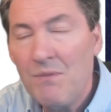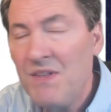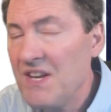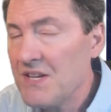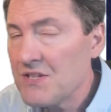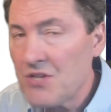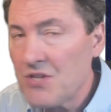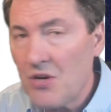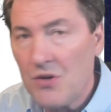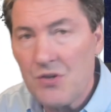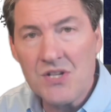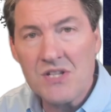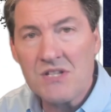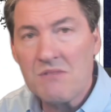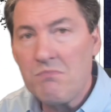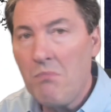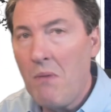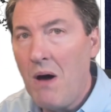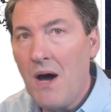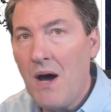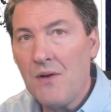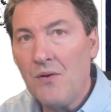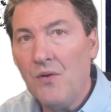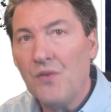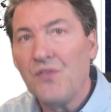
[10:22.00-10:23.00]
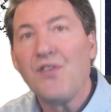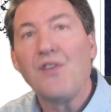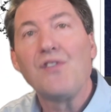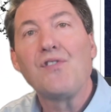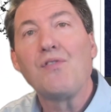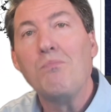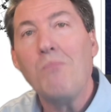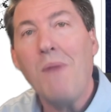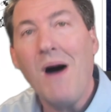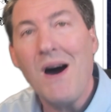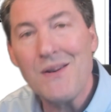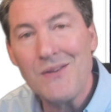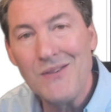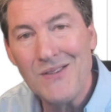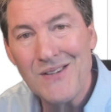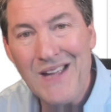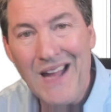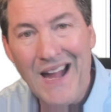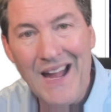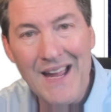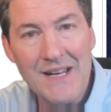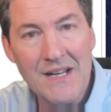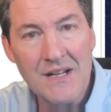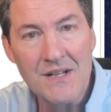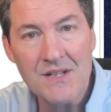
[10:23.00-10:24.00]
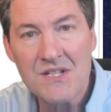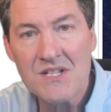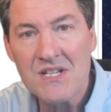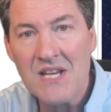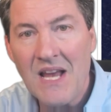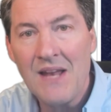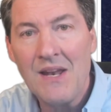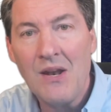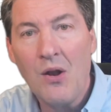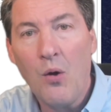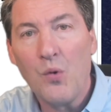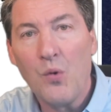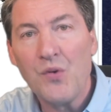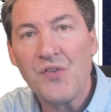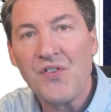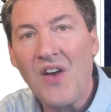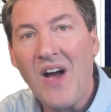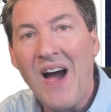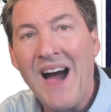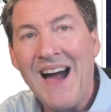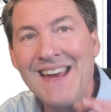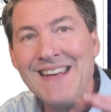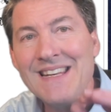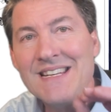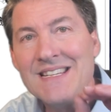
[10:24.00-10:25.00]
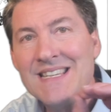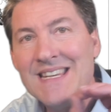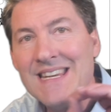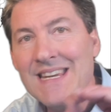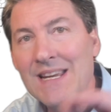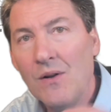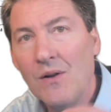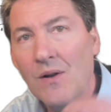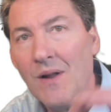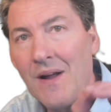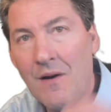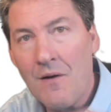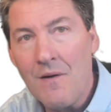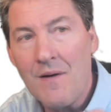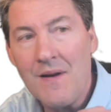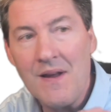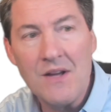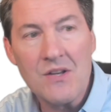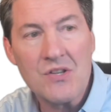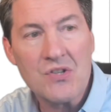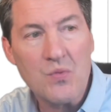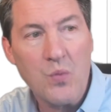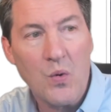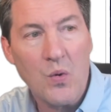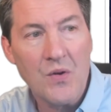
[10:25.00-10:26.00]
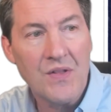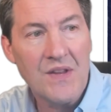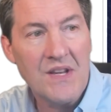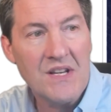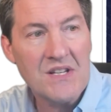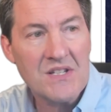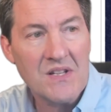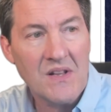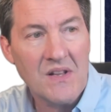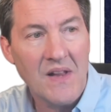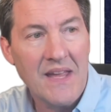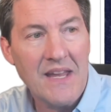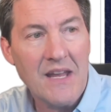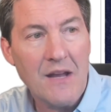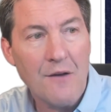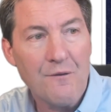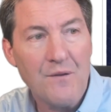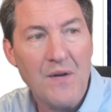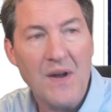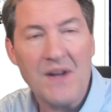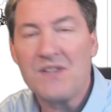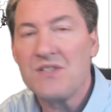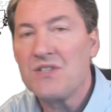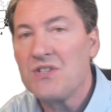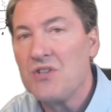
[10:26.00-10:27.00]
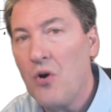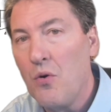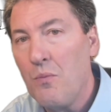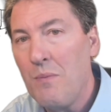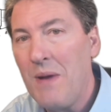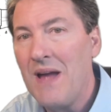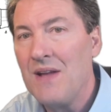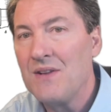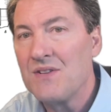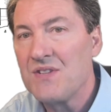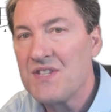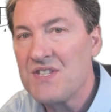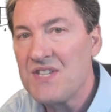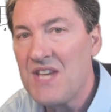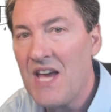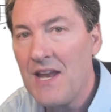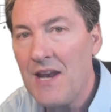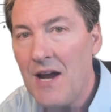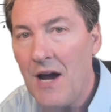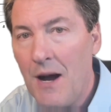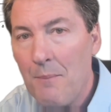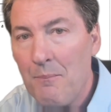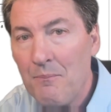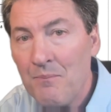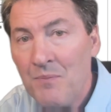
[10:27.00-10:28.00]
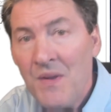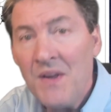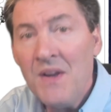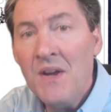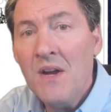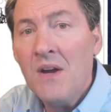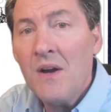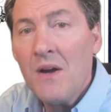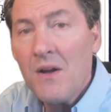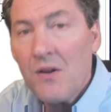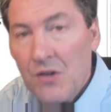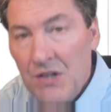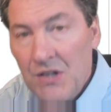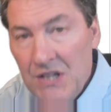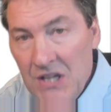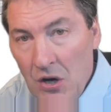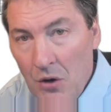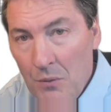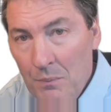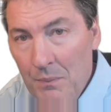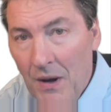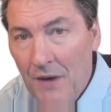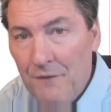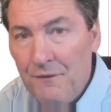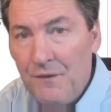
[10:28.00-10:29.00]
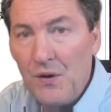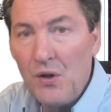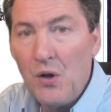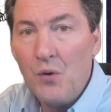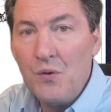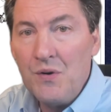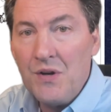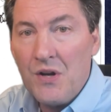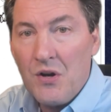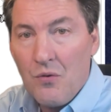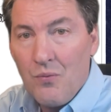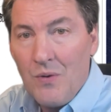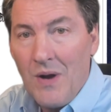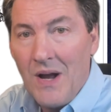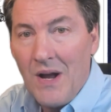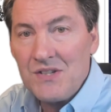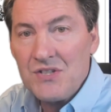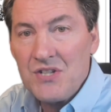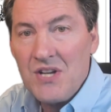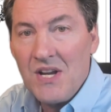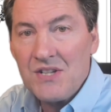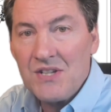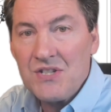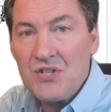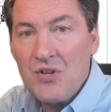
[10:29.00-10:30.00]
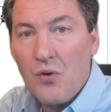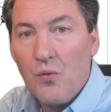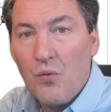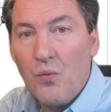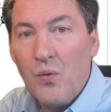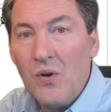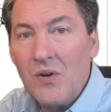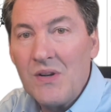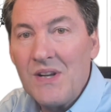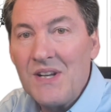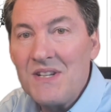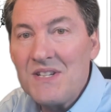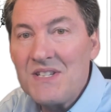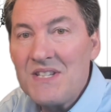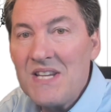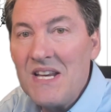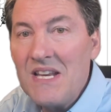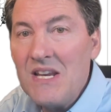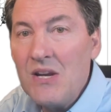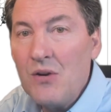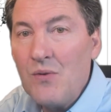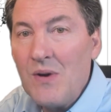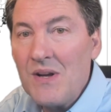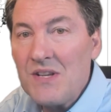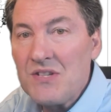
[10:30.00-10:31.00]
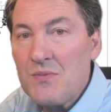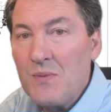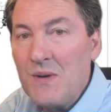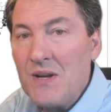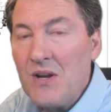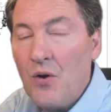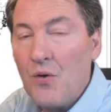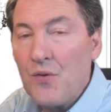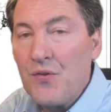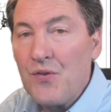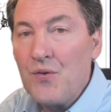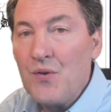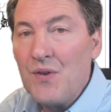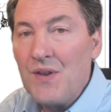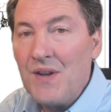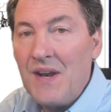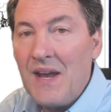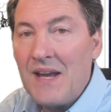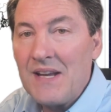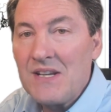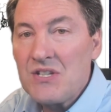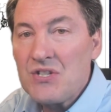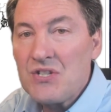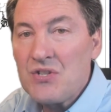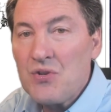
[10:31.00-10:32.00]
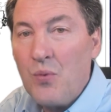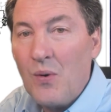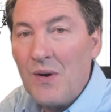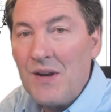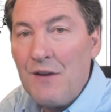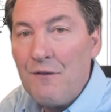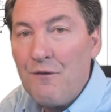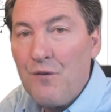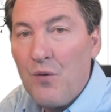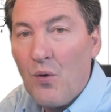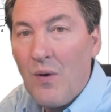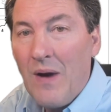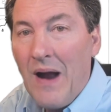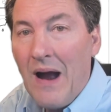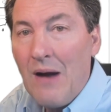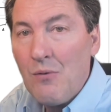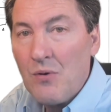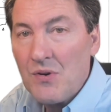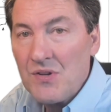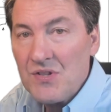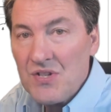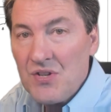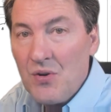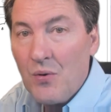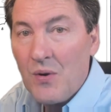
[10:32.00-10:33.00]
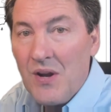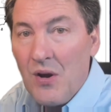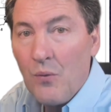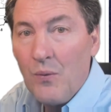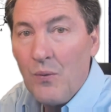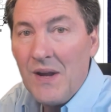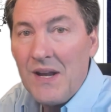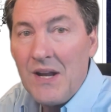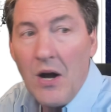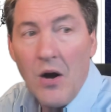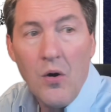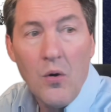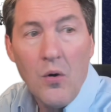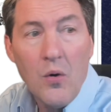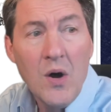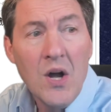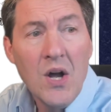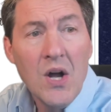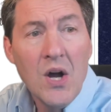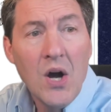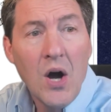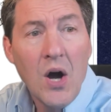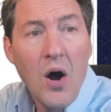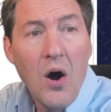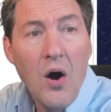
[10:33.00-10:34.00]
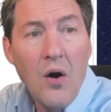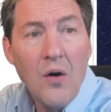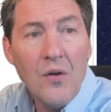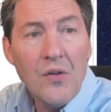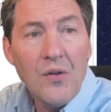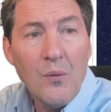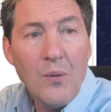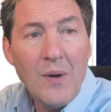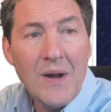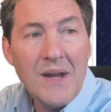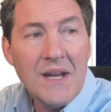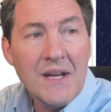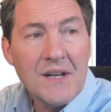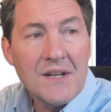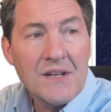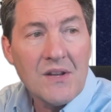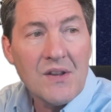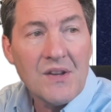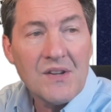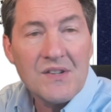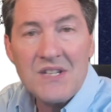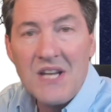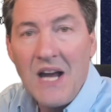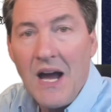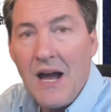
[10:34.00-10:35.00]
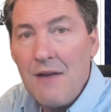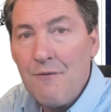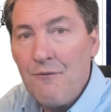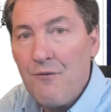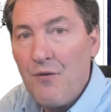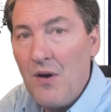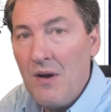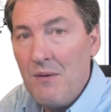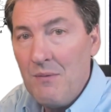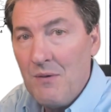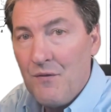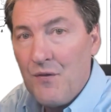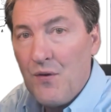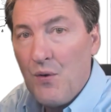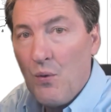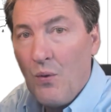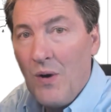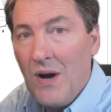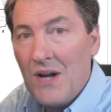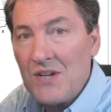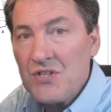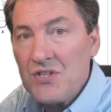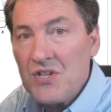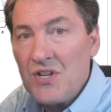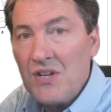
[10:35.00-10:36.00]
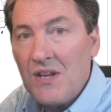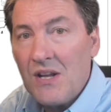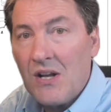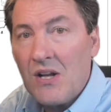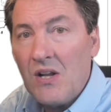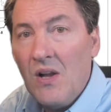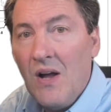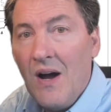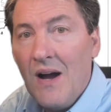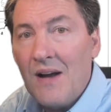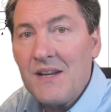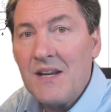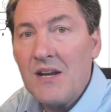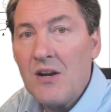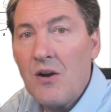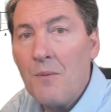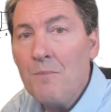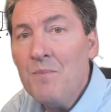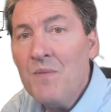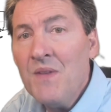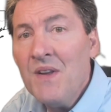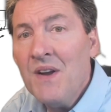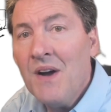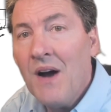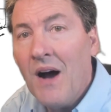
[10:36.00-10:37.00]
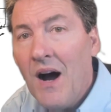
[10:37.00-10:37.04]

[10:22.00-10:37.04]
These are just models. It's model guidance, and those ideal areas where these lake effect snow bands set up near Buffalo, near Rochester, will continue as we go through the next 24 hours. So here we go, all the way into the time frame, if you're watching the clock here,